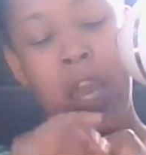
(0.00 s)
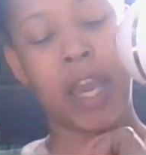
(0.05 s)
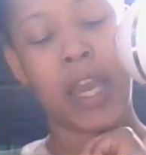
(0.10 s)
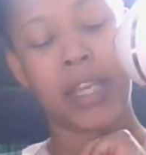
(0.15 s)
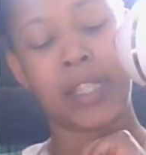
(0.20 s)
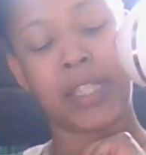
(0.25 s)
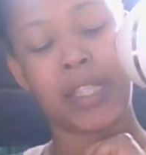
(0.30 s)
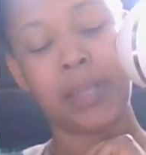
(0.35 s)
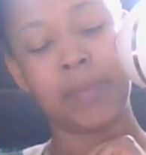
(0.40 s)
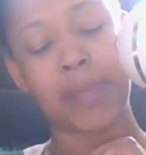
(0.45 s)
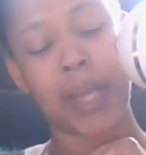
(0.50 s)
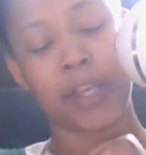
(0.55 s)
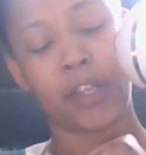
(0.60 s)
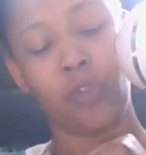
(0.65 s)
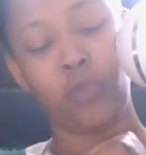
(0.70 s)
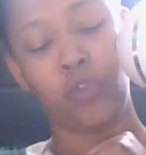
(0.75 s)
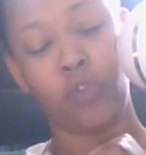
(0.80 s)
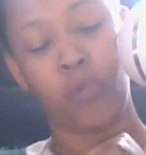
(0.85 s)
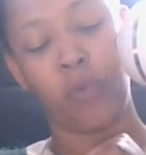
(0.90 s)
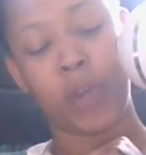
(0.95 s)
it seems like you
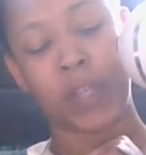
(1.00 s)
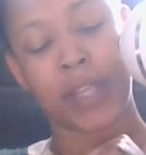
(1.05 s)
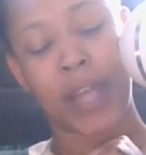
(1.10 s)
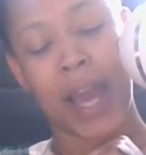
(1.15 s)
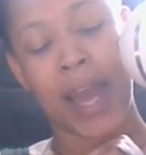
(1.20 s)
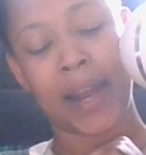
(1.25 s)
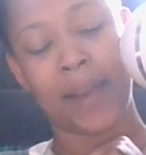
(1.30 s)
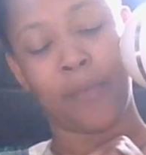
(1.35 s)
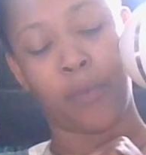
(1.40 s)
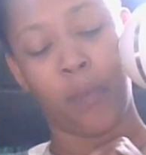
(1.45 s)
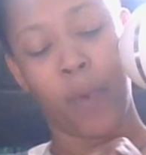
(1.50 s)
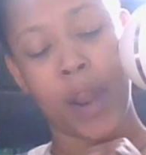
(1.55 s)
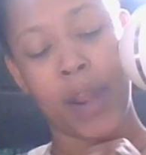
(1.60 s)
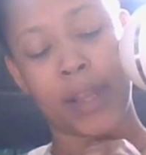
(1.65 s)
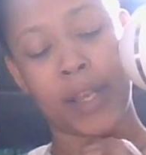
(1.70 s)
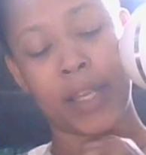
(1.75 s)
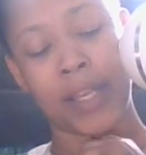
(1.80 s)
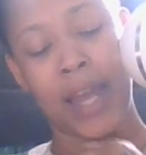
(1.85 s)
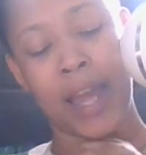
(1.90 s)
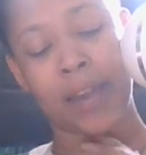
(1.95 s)
do a lot of work,
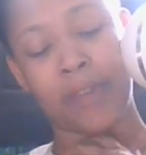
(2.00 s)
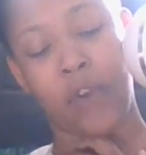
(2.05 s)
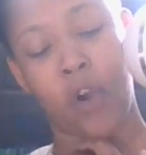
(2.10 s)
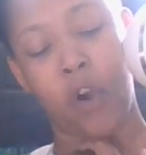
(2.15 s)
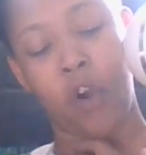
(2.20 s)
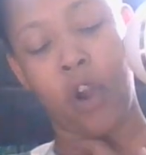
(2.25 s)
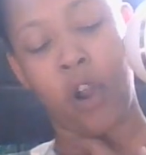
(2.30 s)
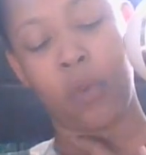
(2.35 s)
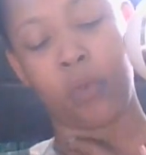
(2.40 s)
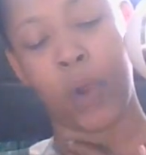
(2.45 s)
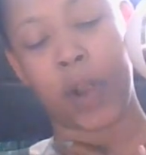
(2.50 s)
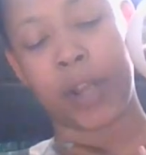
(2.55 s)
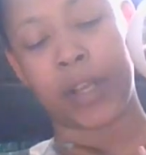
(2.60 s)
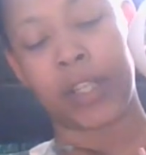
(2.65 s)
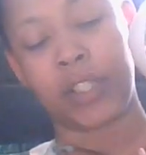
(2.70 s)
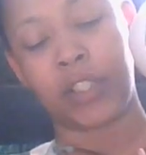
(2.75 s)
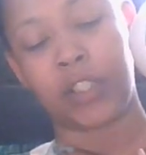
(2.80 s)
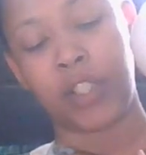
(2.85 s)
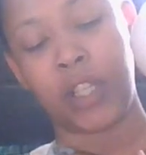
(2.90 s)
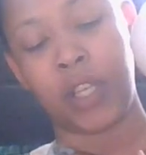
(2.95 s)
a lot of hard work
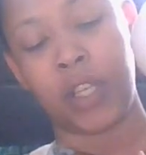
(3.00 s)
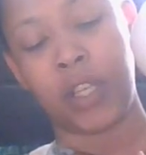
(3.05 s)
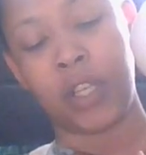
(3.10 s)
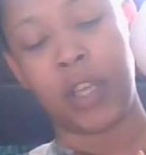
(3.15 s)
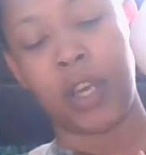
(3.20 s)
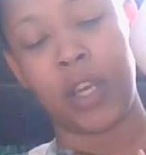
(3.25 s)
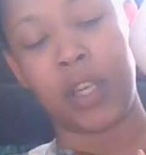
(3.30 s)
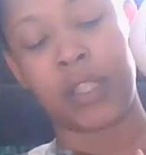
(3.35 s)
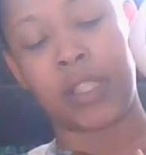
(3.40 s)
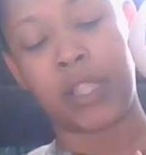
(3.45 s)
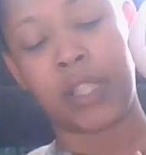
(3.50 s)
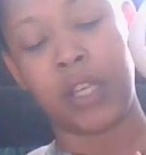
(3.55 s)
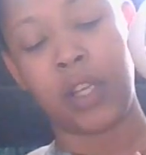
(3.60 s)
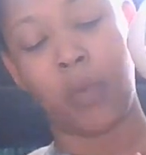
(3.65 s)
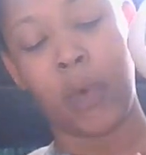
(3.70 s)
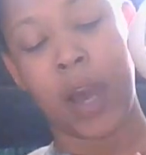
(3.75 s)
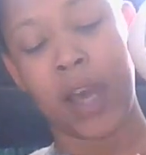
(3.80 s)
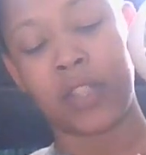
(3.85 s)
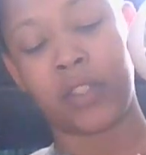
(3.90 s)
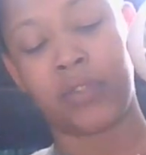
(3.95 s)
and shit. Ten of
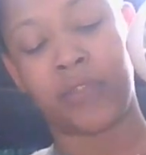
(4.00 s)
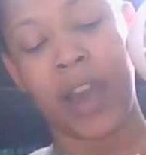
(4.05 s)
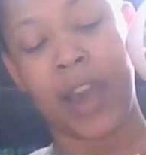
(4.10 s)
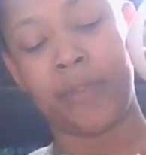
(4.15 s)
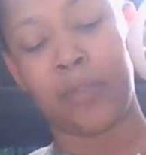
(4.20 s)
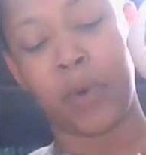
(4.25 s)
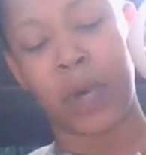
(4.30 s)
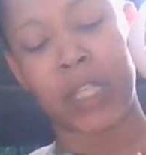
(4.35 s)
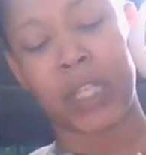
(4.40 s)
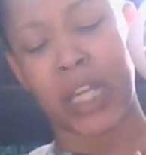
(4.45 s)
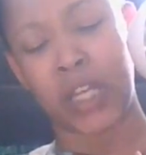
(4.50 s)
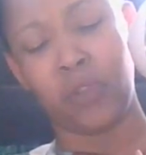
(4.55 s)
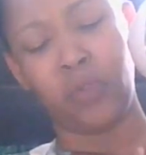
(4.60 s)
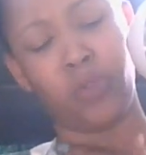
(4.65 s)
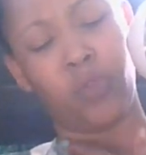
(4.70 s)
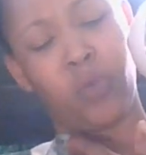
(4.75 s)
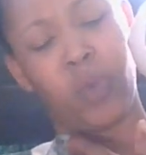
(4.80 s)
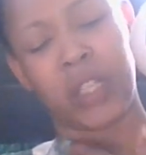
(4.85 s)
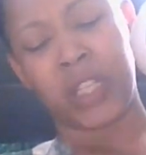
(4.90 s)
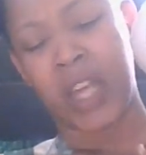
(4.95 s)
Wands, Five of Wands, like you
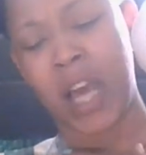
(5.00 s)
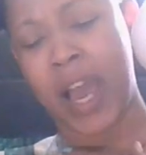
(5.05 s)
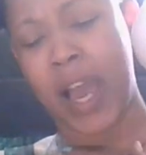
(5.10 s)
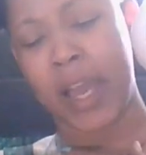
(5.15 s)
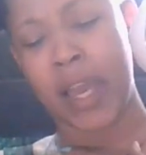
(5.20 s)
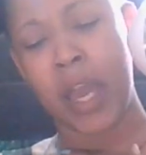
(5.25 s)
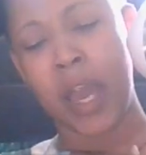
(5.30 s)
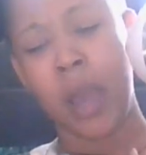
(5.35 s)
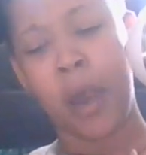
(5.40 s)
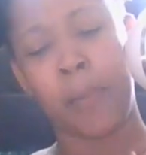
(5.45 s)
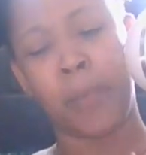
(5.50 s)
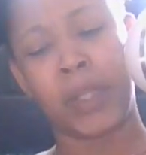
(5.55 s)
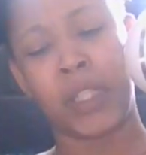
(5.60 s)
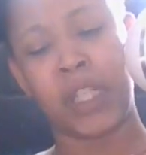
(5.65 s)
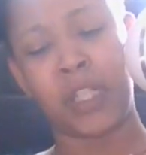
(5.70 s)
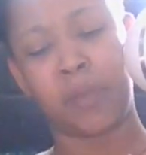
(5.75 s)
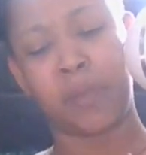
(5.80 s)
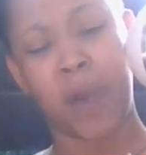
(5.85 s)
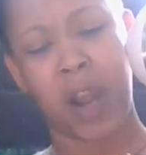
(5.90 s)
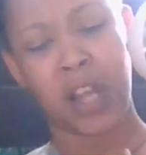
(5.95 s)
do a lot. But
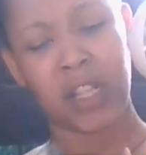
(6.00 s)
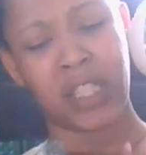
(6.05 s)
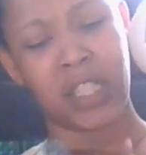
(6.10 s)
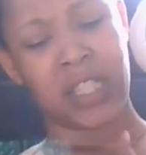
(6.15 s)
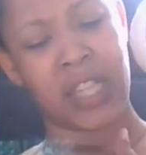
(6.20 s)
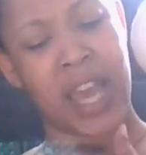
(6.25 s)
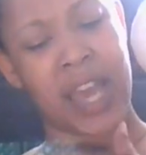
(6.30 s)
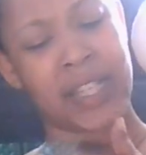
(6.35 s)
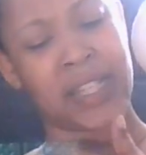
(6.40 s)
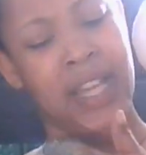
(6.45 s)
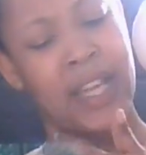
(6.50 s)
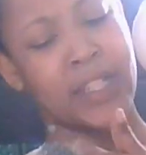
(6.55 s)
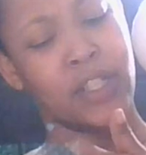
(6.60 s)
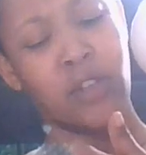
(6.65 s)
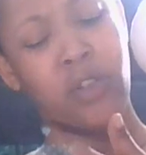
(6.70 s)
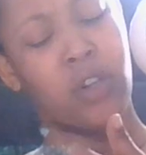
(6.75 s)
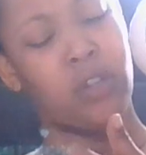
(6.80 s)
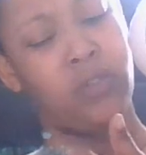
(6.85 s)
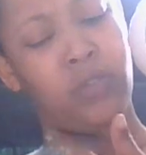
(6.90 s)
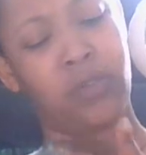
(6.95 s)
this person's acting like you
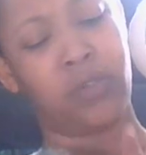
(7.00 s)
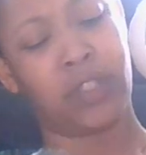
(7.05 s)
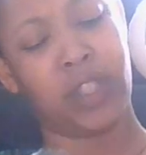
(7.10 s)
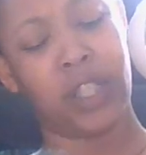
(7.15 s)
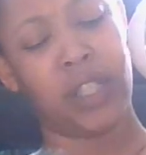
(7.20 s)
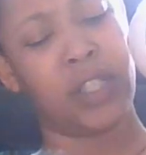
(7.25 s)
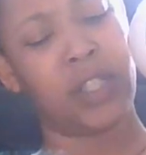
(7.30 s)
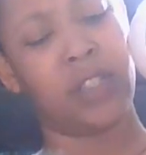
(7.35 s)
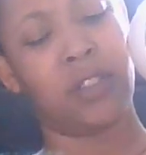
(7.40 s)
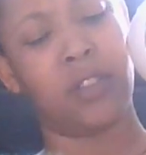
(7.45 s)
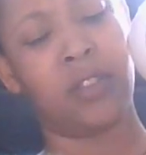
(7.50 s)
don't do shit.